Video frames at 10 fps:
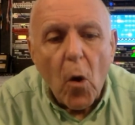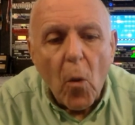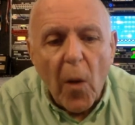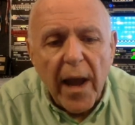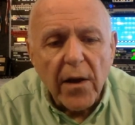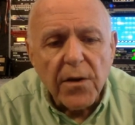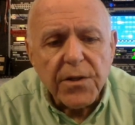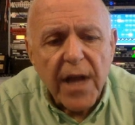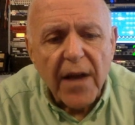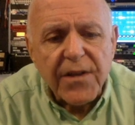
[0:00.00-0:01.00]

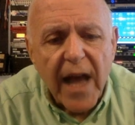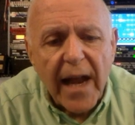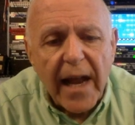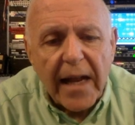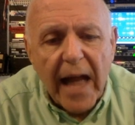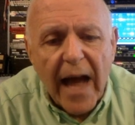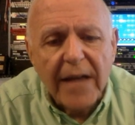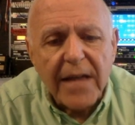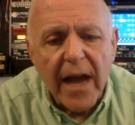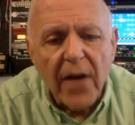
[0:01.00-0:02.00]
Wales has had a
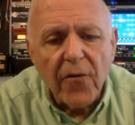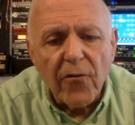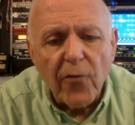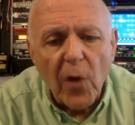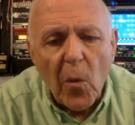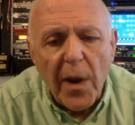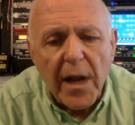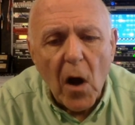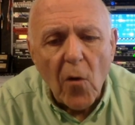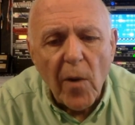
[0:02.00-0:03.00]
lockdown for a
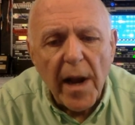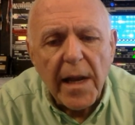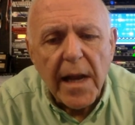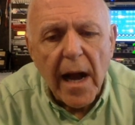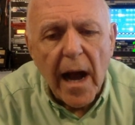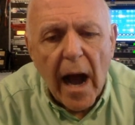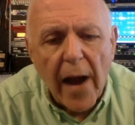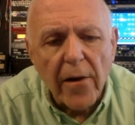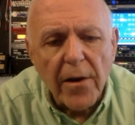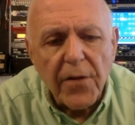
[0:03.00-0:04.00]
week already.
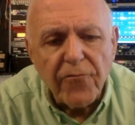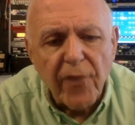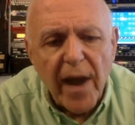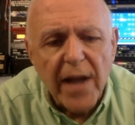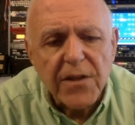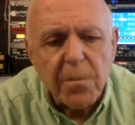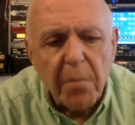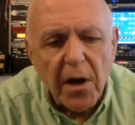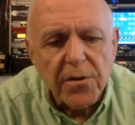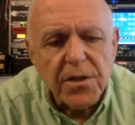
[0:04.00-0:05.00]
Ireland, France,
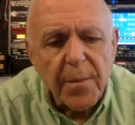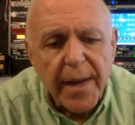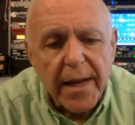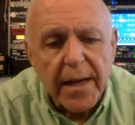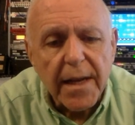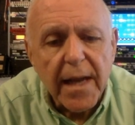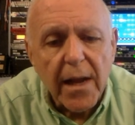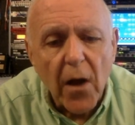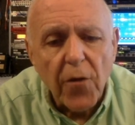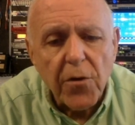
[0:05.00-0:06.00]
Belgium, Italy,
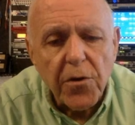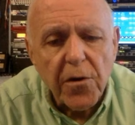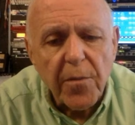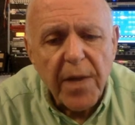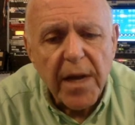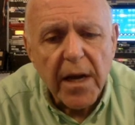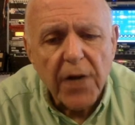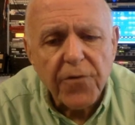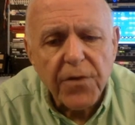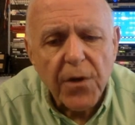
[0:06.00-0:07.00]
and other European
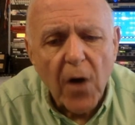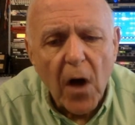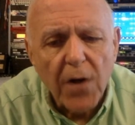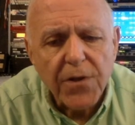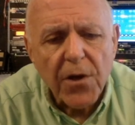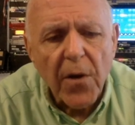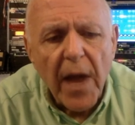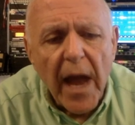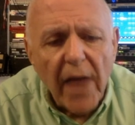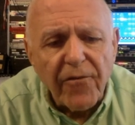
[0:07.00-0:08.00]
countries are also
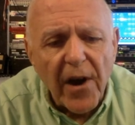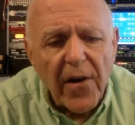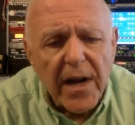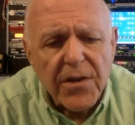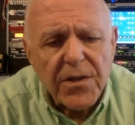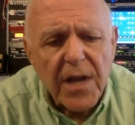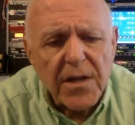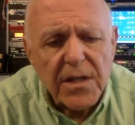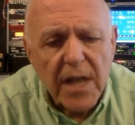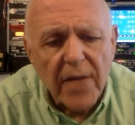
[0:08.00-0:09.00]
in various
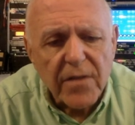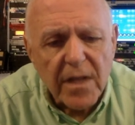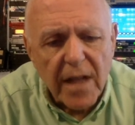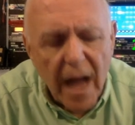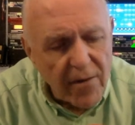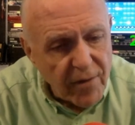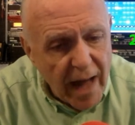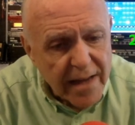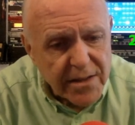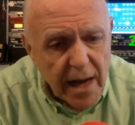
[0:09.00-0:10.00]
stages of
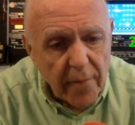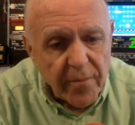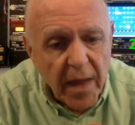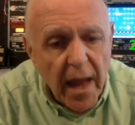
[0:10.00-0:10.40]
lockdown